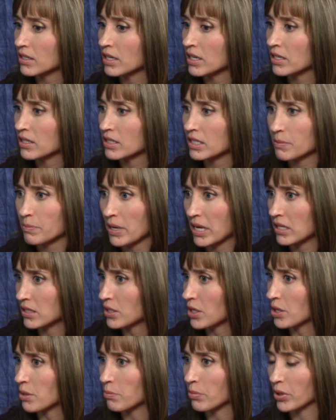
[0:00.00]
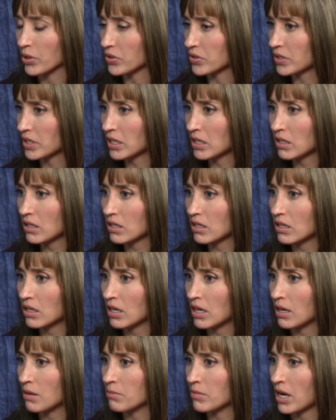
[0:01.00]
it depends on the person.
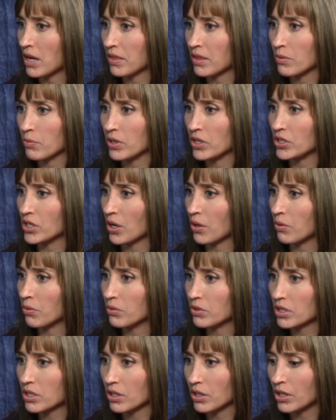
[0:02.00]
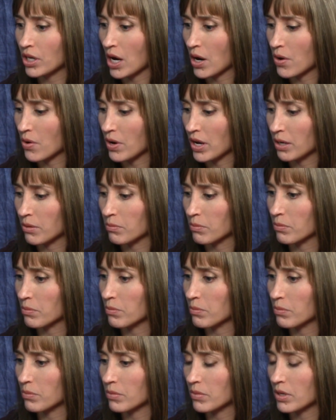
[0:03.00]
Um, not that we don't go and
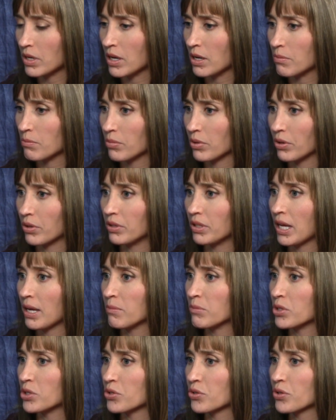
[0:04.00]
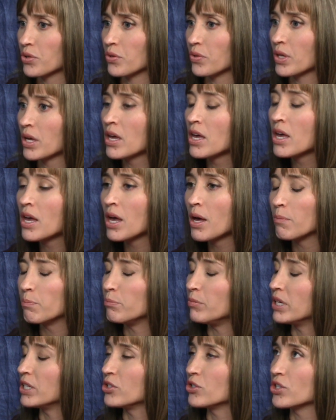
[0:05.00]
um, proclaim the truth,
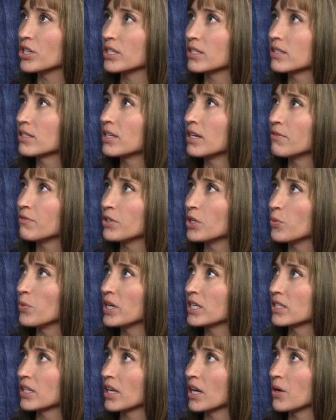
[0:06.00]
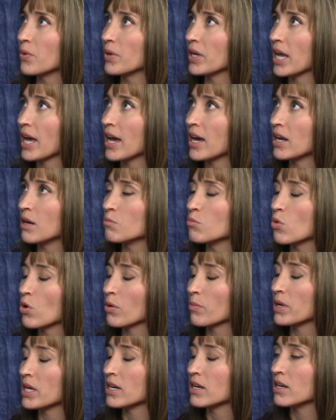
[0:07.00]
but just a few weeks ago, we had a
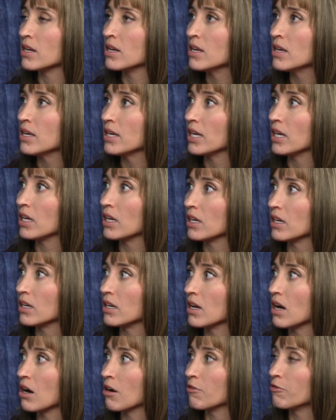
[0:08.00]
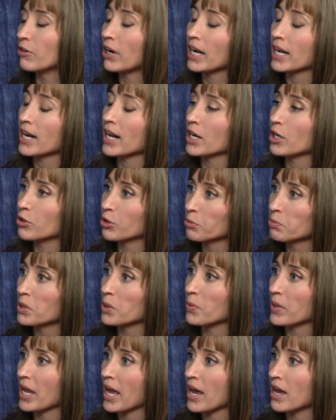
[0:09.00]
Mormon in our Friday night group
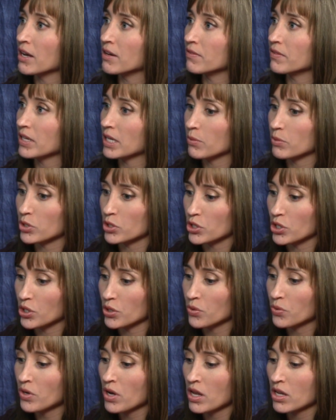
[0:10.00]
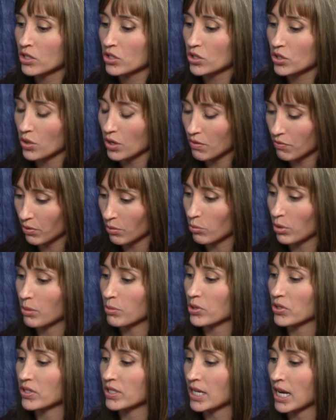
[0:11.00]
that we have. He was new, student from
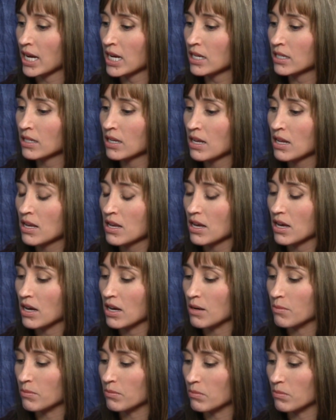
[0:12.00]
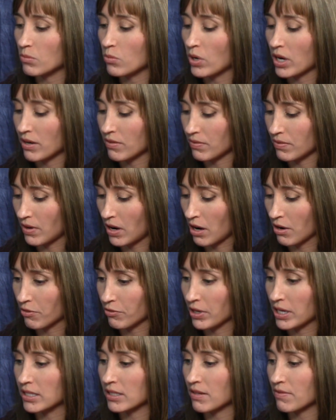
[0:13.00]
Weber State. Um, one of our
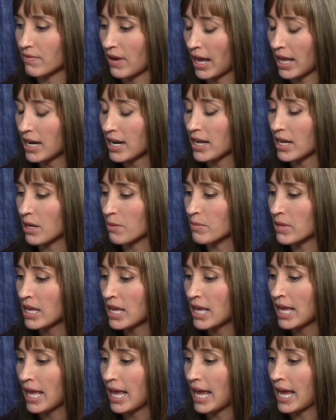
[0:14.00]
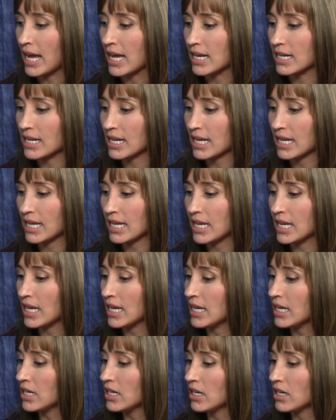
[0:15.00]
friends invited him, and
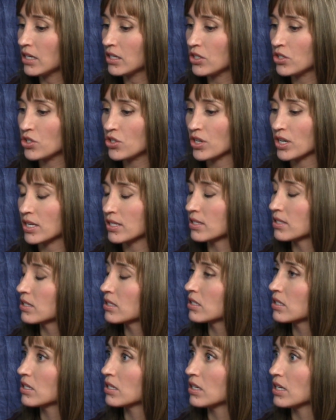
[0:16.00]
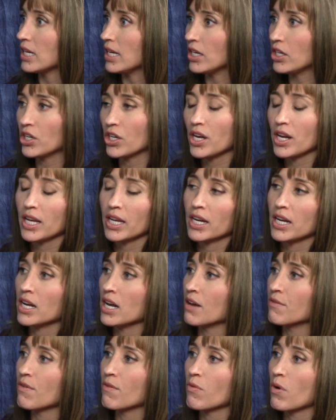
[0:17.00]
he just he couldn't get
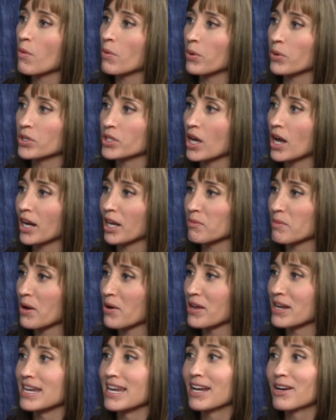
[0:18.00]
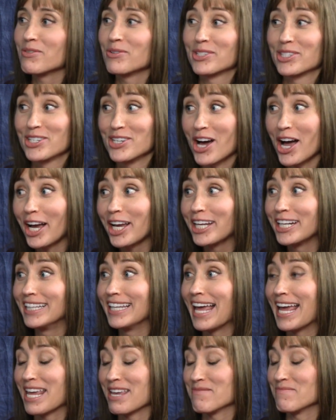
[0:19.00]
enough of what we were talking about and nick was not going to
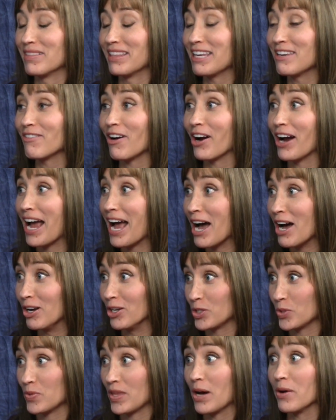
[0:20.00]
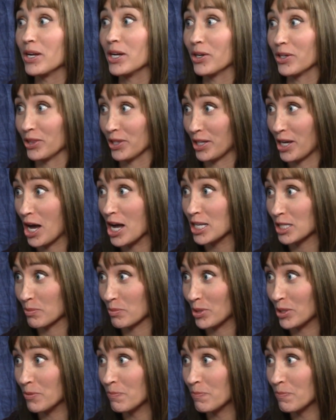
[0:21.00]
let him leave our house without hearing the gospel